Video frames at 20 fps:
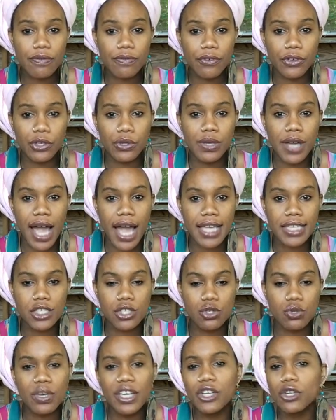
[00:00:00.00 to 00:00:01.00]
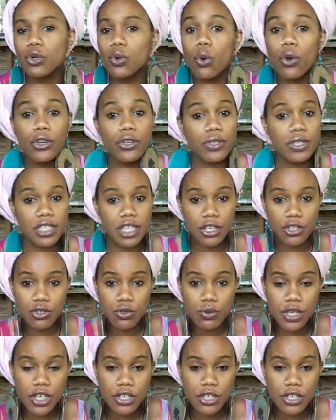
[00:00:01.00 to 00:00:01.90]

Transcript: for you guys to ignore your sexual